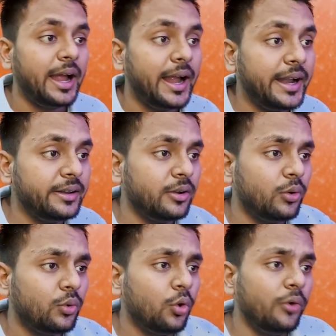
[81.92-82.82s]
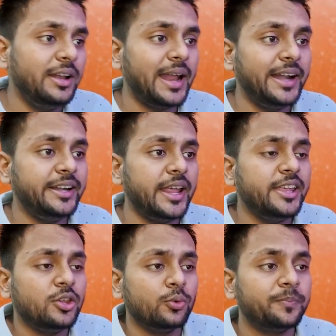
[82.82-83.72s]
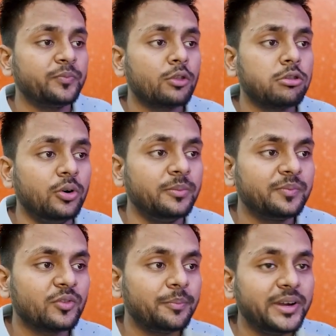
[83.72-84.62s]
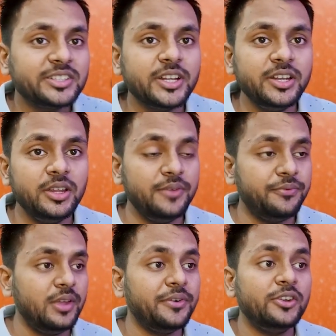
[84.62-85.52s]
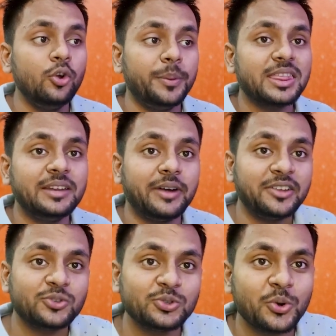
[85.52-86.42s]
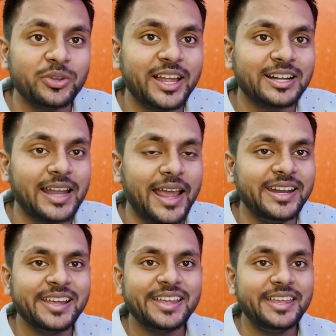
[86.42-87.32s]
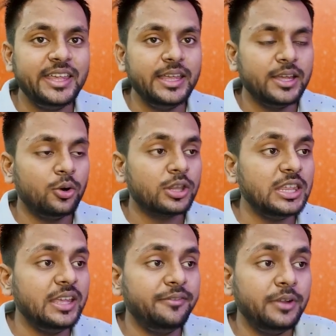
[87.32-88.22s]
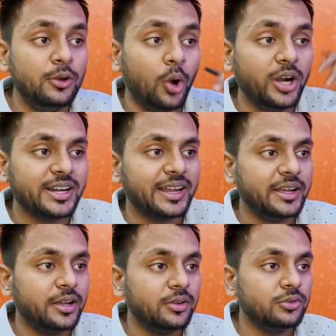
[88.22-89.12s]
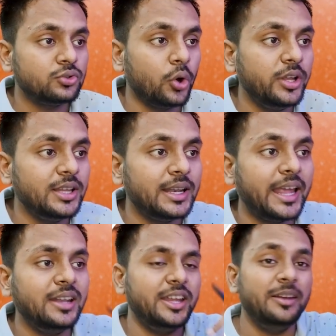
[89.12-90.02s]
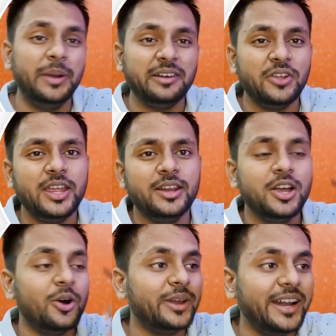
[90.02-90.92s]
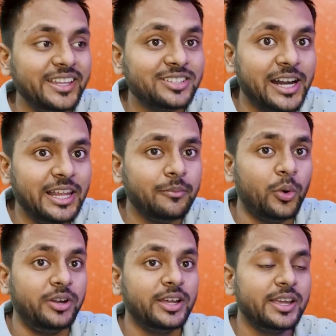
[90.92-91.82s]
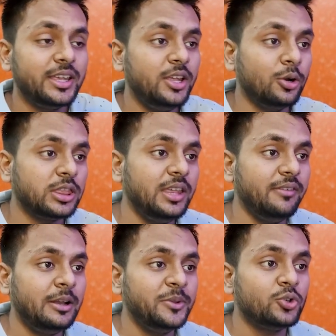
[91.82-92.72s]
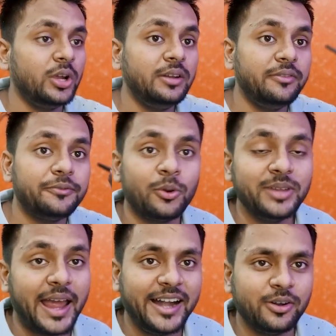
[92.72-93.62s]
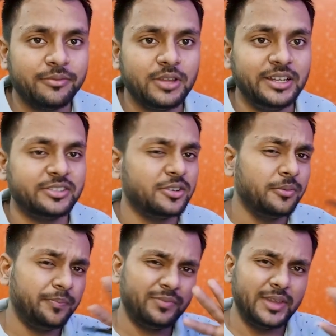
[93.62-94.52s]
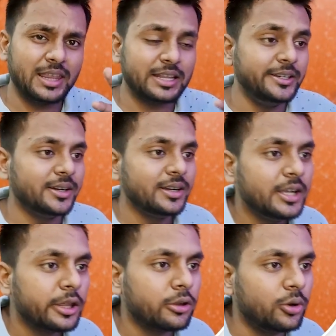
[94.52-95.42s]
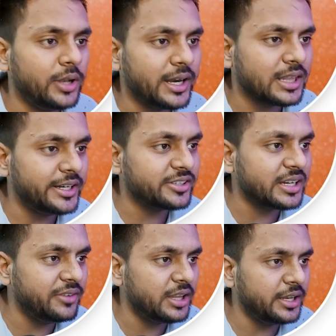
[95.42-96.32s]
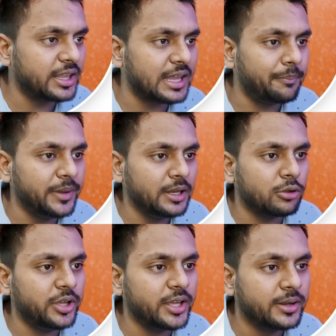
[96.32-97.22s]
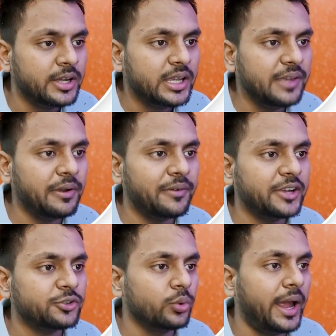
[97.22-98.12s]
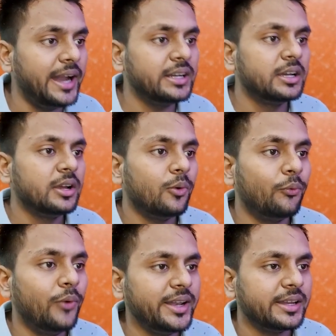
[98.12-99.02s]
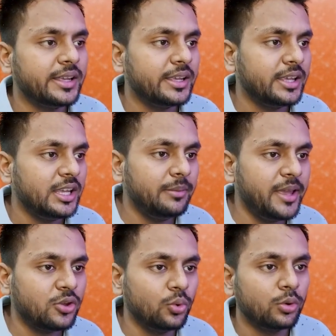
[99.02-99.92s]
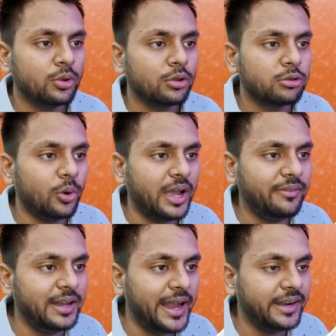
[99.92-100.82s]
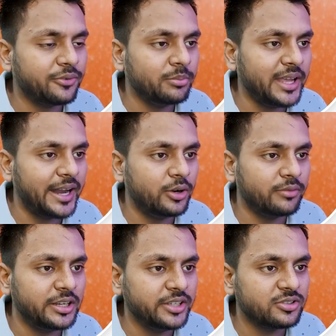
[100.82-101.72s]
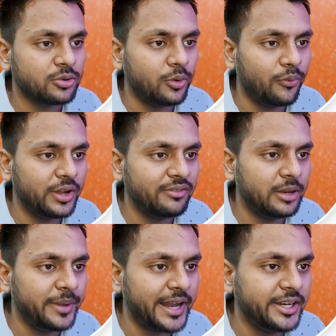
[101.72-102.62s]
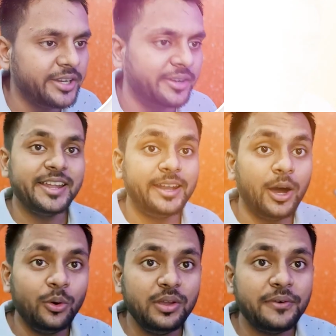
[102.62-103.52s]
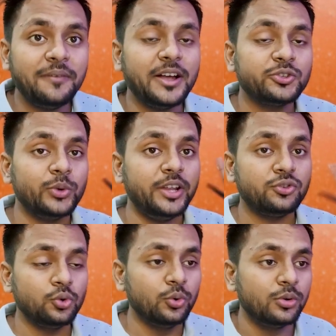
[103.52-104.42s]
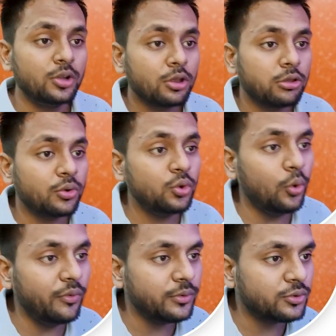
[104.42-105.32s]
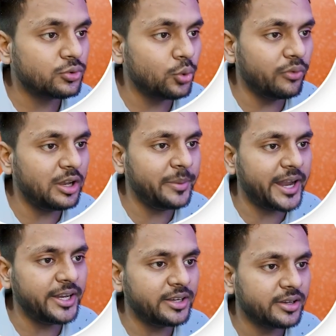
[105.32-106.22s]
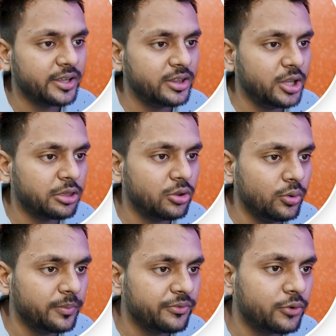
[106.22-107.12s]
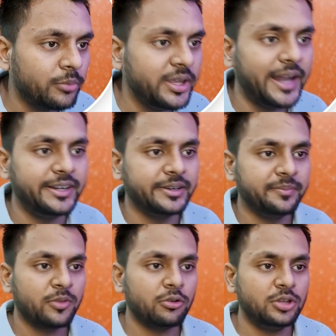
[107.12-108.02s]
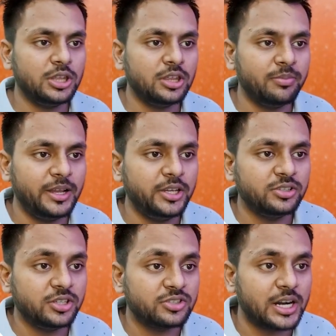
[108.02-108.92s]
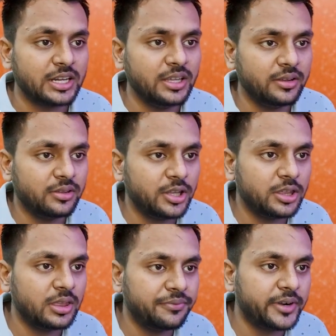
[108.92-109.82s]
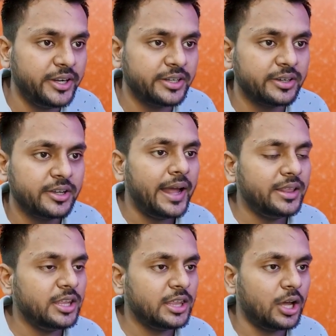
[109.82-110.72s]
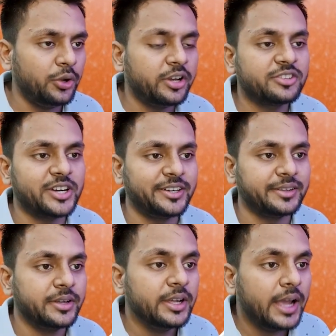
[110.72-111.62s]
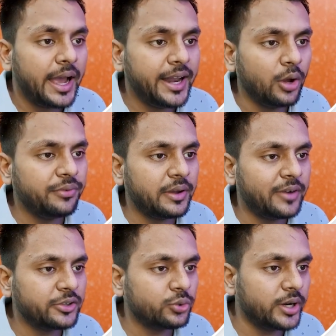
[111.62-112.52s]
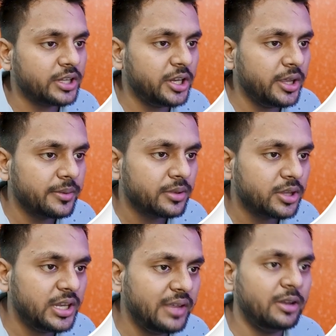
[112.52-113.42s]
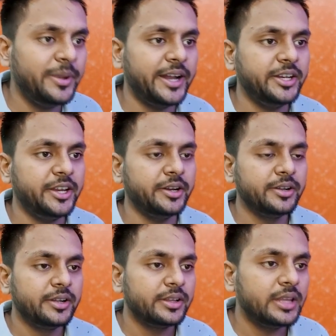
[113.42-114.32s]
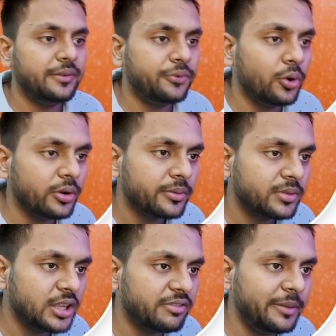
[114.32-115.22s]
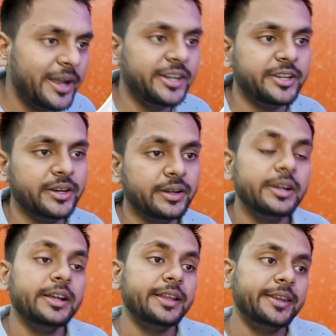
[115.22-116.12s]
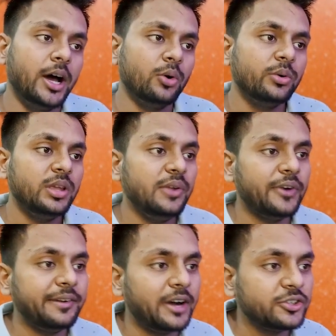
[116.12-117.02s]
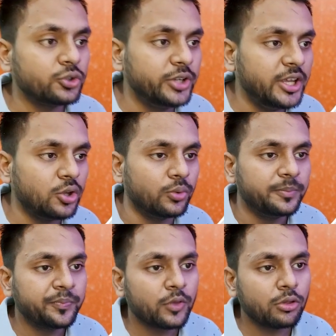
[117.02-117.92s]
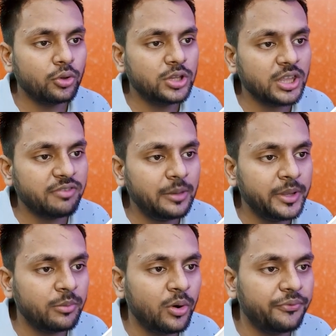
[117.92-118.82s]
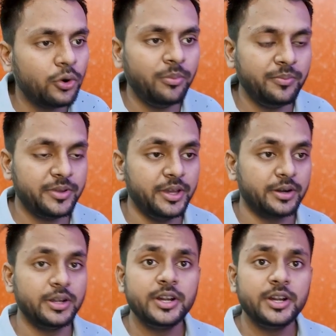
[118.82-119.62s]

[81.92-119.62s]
And who will end enqueue? So person, if a new person wants to join that line, he or she will not join the line in between or at the starting point. He or she will be joined from the end of the list. That's clear. So let's understand with an example. So here, if I want to add 1 in my queue, so I will add from the end of the list. So 1 will be added here. Now if I want to add 2, so queue 2 will be added in this queue from the end. So this is my list starting. This is the front, and this is how it's starting. And now if I want to add 3, 3 will be added here. Then 4, this will be added here. Now if I want to dequeue, so this will be removed from here.